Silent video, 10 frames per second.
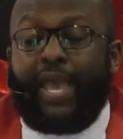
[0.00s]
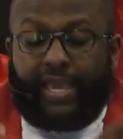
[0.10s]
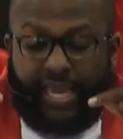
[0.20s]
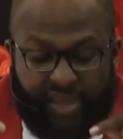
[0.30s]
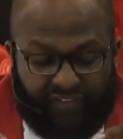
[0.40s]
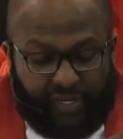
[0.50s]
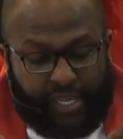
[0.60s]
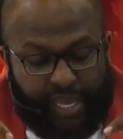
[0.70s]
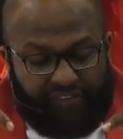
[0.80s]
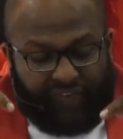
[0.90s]

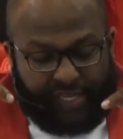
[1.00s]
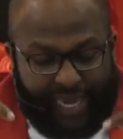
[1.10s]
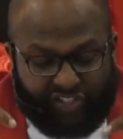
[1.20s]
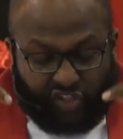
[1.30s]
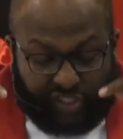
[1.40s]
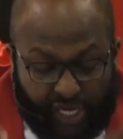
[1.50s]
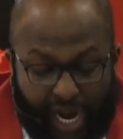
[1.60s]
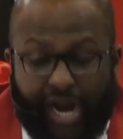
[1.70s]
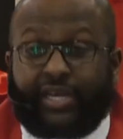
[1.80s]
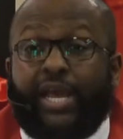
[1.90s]
Even if it gets
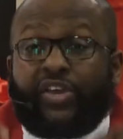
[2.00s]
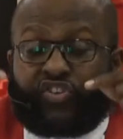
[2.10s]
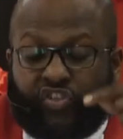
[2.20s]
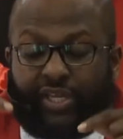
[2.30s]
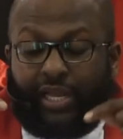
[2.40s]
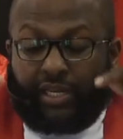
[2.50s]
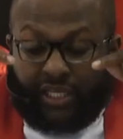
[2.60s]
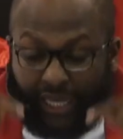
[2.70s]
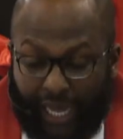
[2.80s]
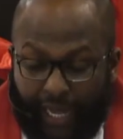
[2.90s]
dark, still
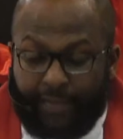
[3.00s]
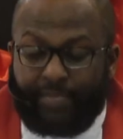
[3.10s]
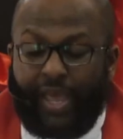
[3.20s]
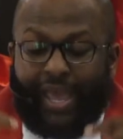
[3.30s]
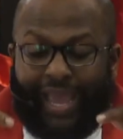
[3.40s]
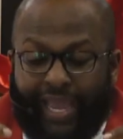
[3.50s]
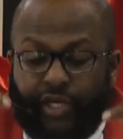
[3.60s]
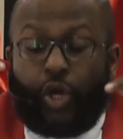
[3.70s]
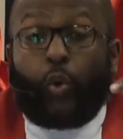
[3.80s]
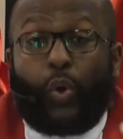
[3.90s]
come
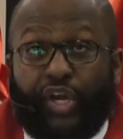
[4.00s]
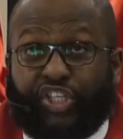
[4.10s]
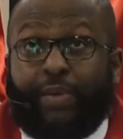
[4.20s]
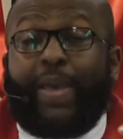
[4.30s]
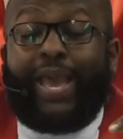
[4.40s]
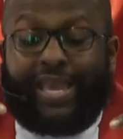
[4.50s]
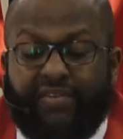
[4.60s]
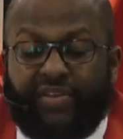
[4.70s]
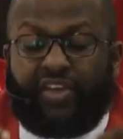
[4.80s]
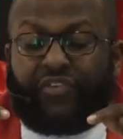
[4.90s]
and worship.
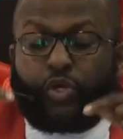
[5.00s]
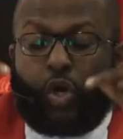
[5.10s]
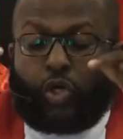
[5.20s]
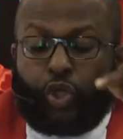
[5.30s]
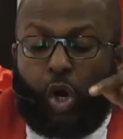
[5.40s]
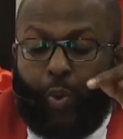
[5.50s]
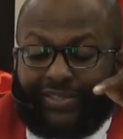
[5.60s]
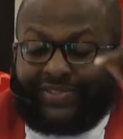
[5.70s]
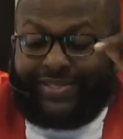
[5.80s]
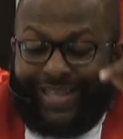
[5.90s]
Even if you don't know
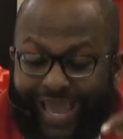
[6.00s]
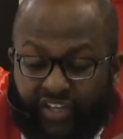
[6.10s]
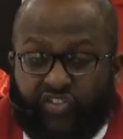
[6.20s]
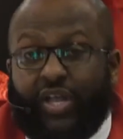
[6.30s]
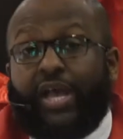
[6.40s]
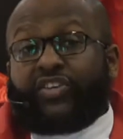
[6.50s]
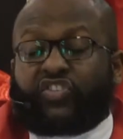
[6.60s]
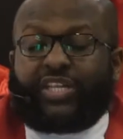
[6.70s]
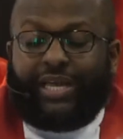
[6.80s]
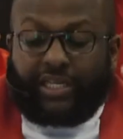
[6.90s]
what's next,
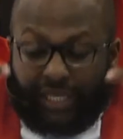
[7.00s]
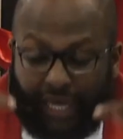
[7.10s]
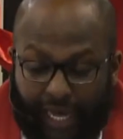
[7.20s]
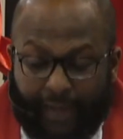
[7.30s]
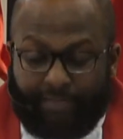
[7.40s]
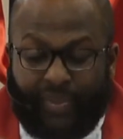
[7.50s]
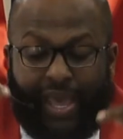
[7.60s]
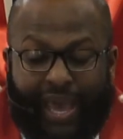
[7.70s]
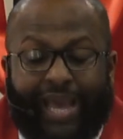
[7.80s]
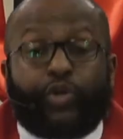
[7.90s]
still come
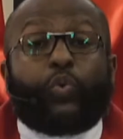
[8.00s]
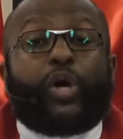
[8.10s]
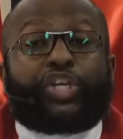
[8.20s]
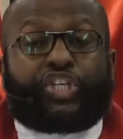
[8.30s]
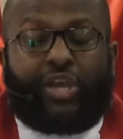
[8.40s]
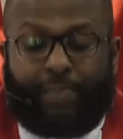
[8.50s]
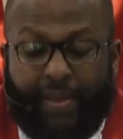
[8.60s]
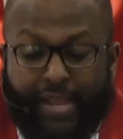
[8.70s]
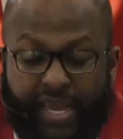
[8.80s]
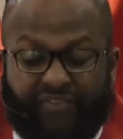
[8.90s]
and worship.
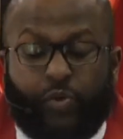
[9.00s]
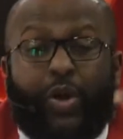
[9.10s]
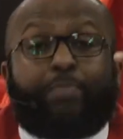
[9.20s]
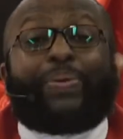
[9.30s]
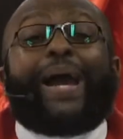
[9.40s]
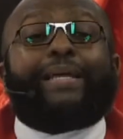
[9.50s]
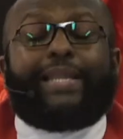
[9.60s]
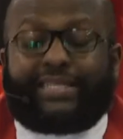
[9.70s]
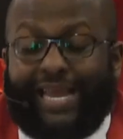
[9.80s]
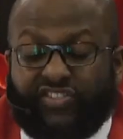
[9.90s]
Even when
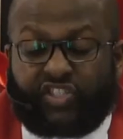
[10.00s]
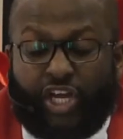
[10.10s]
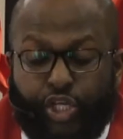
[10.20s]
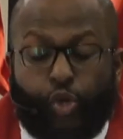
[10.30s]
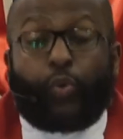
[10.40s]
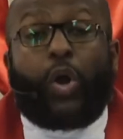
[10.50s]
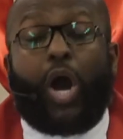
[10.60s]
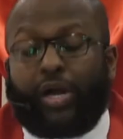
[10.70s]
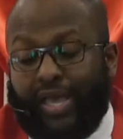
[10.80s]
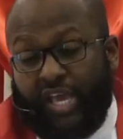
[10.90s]
Pilate has done you
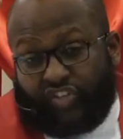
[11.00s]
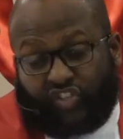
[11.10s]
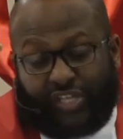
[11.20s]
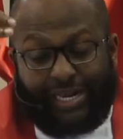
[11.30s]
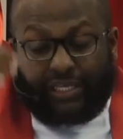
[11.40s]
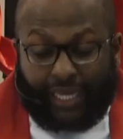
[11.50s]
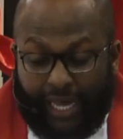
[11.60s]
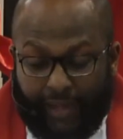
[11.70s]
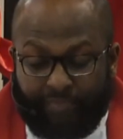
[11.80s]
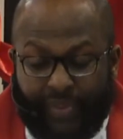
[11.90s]
wrong, still
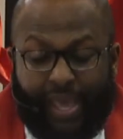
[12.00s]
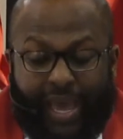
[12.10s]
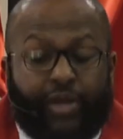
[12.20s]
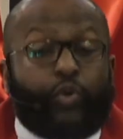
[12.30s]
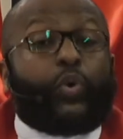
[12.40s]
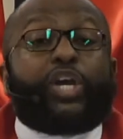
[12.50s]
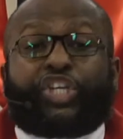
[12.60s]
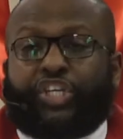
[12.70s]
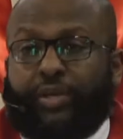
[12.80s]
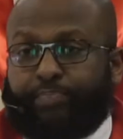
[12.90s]
come and
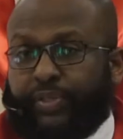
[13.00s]
worship.